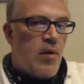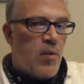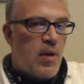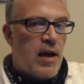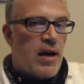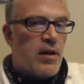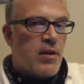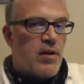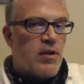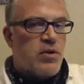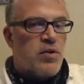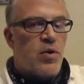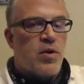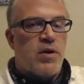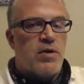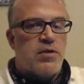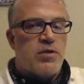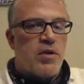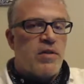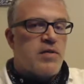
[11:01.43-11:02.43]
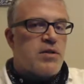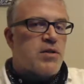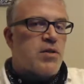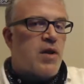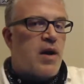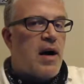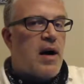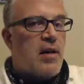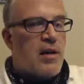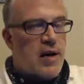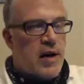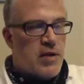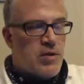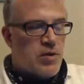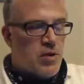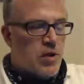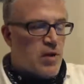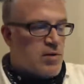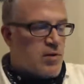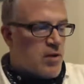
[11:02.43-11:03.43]
regular Torah service or a holiday
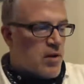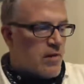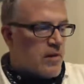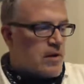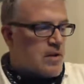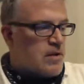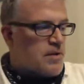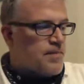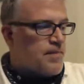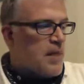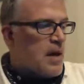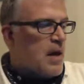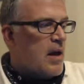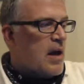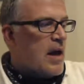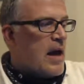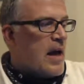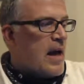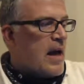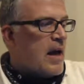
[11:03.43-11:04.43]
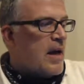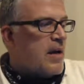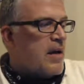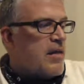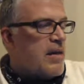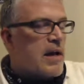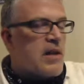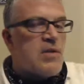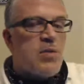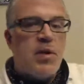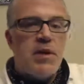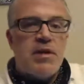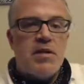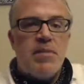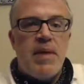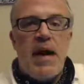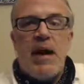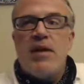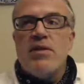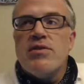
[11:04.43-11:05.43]
Torah service. And that's what it's
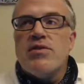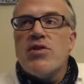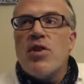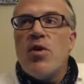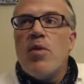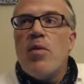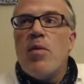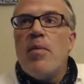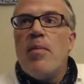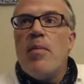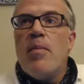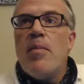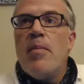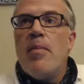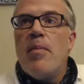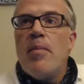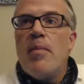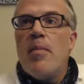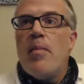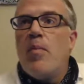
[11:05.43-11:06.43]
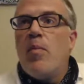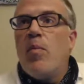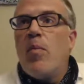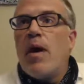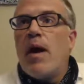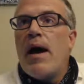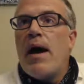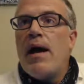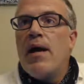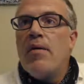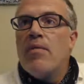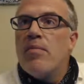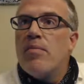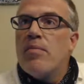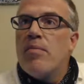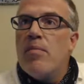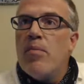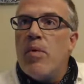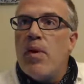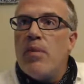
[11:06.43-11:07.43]
about. And so what I
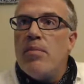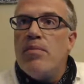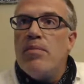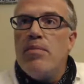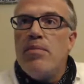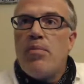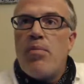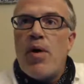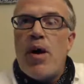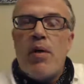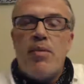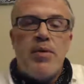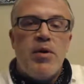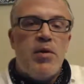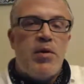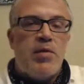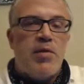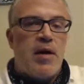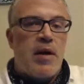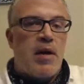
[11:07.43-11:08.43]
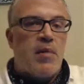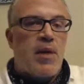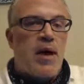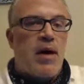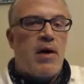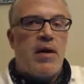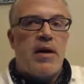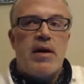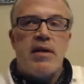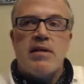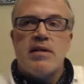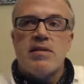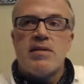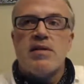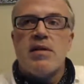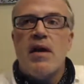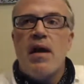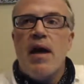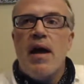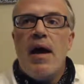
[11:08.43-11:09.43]
would prompt you to think about
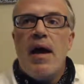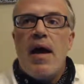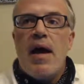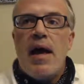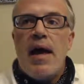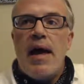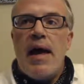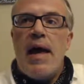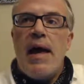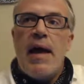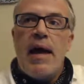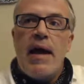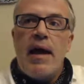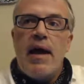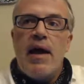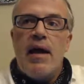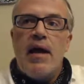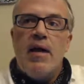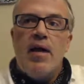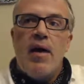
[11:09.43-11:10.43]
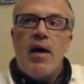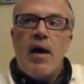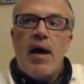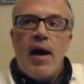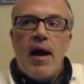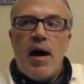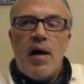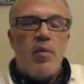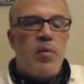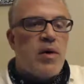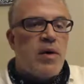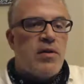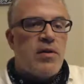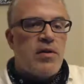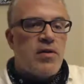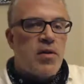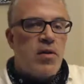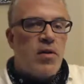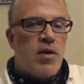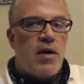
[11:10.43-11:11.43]
is, hey, I'm reading the
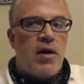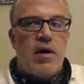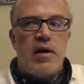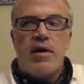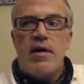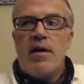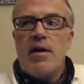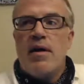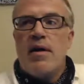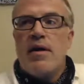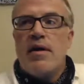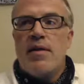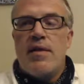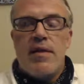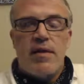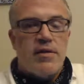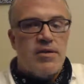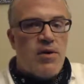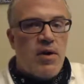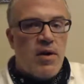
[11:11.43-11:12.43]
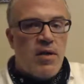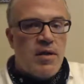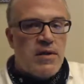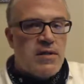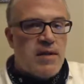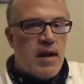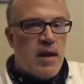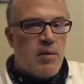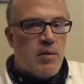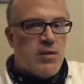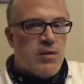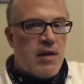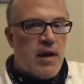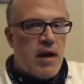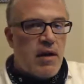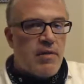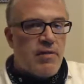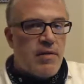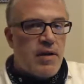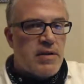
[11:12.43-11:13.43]
Torah, there's all this animal
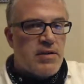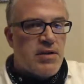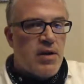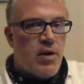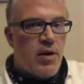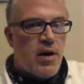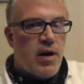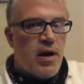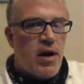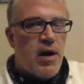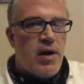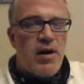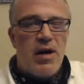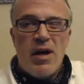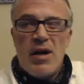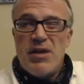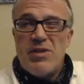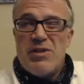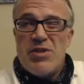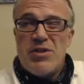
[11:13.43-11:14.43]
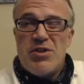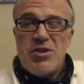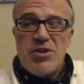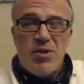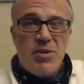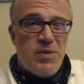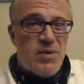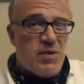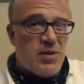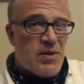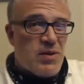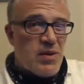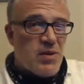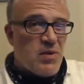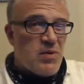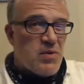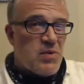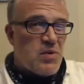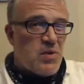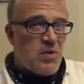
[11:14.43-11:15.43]
sacrifice going on. Do Jews
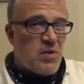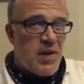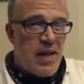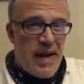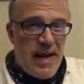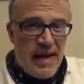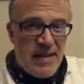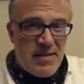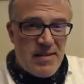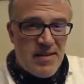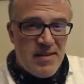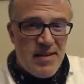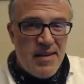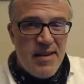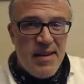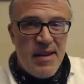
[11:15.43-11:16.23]
still do that?